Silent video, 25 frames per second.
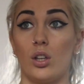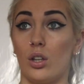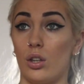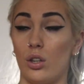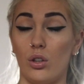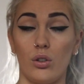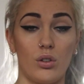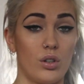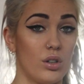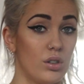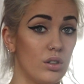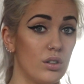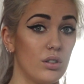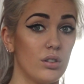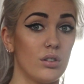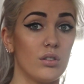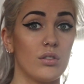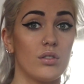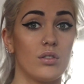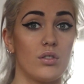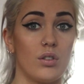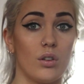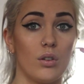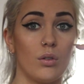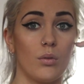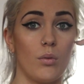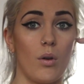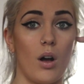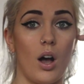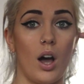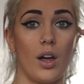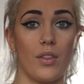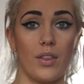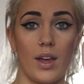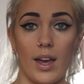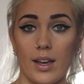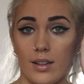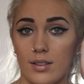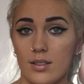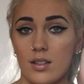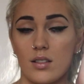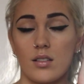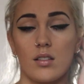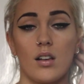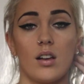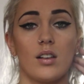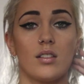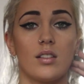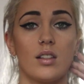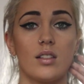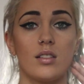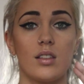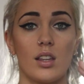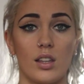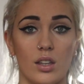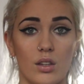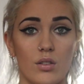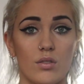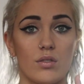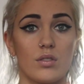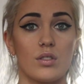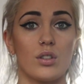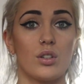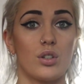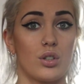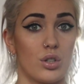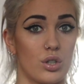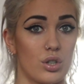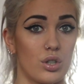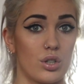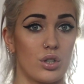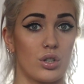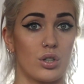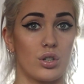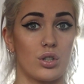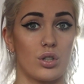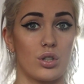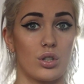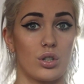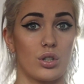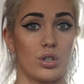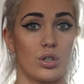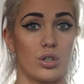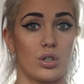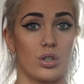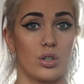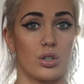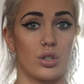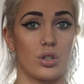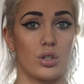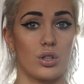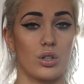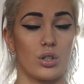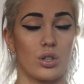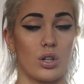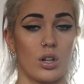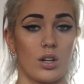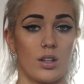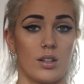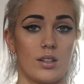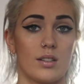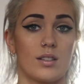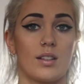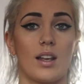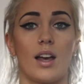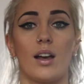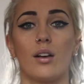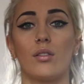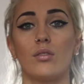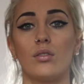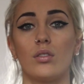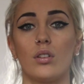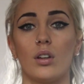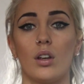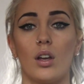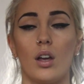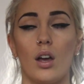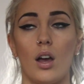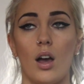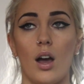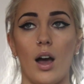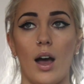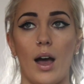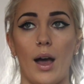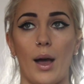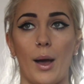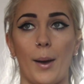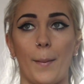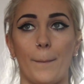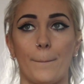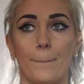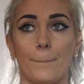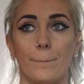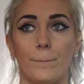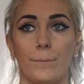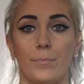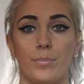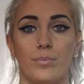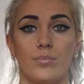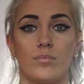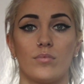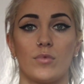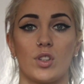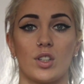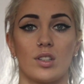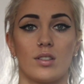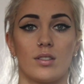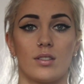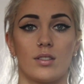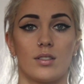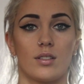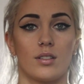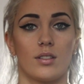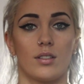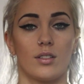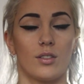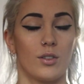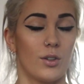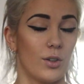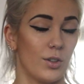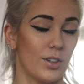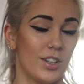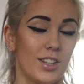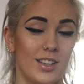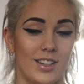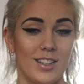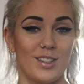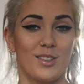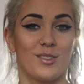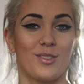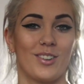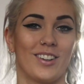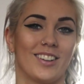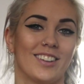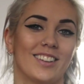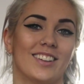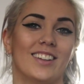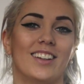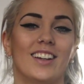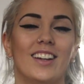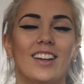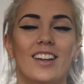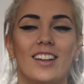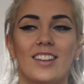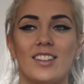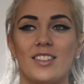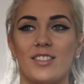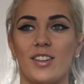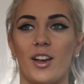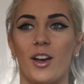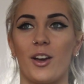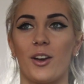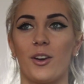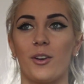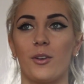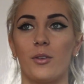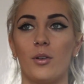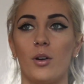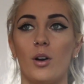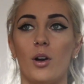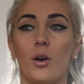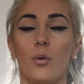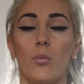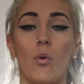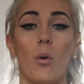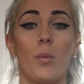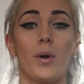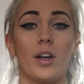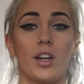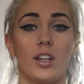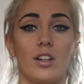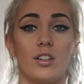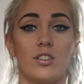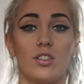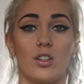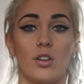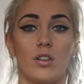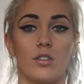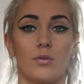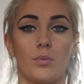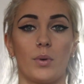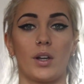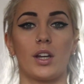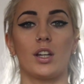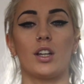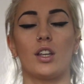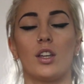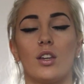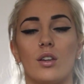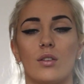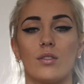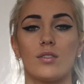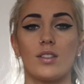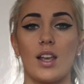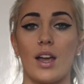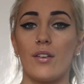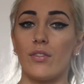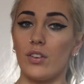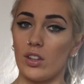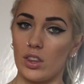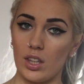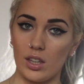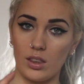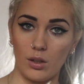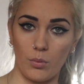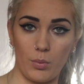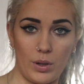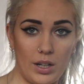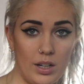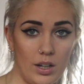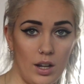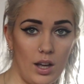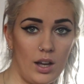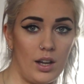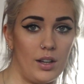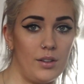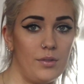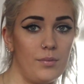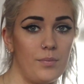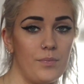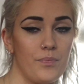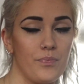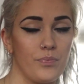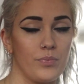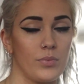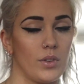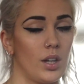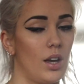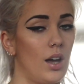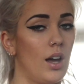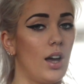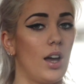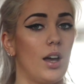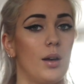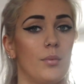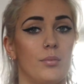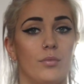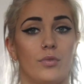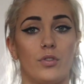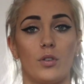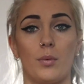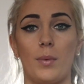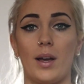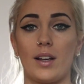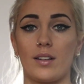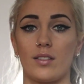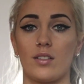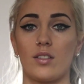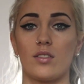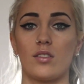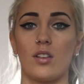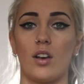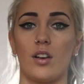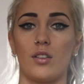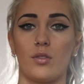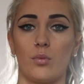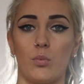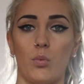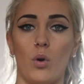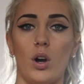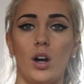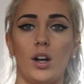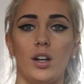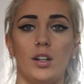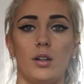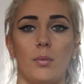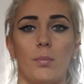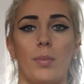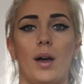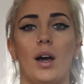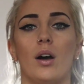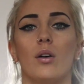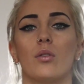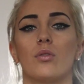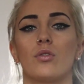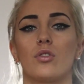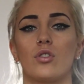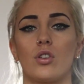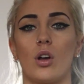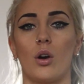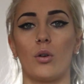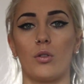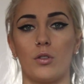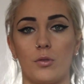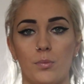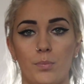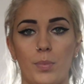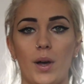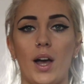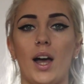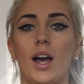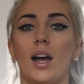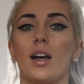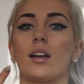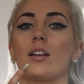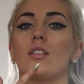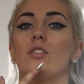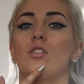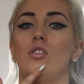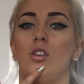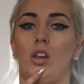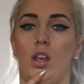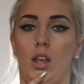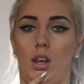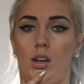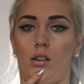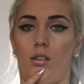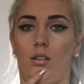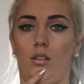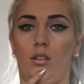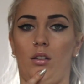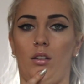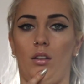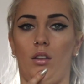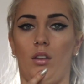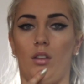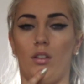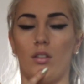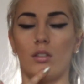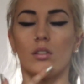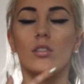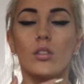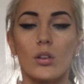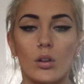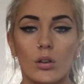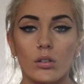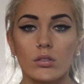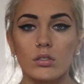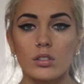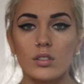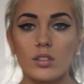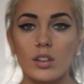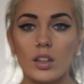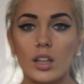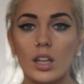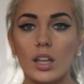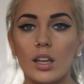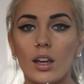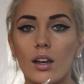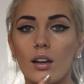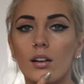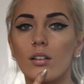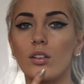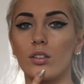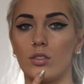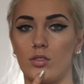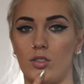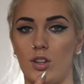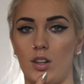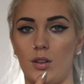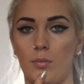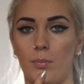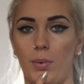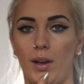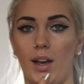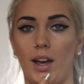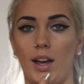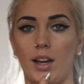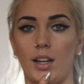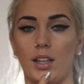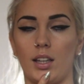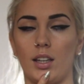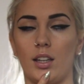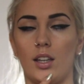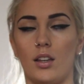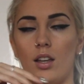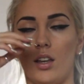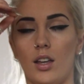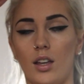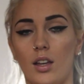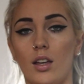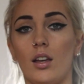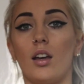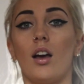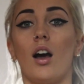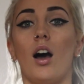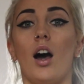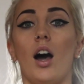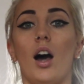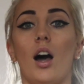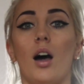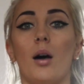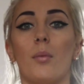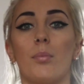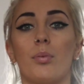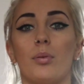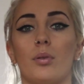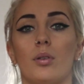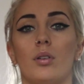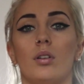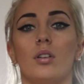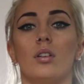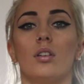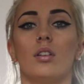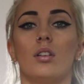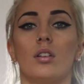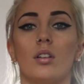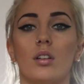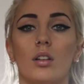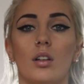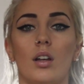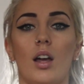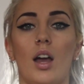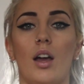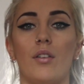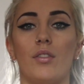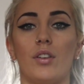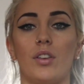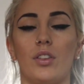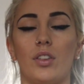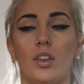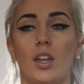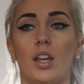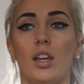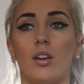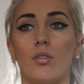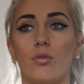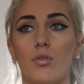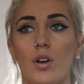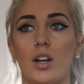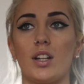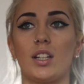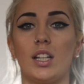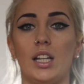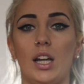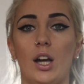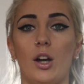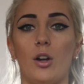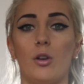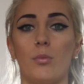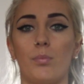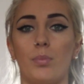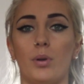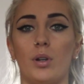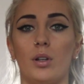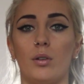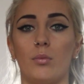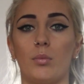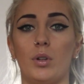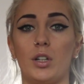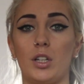You can do other exercises that use the sh sound, just not in this one. So what we're going to do is we're going to use everything that we learned from exercise 1 about shoulders back, chin not sticking out, chin back, up, everything ready open.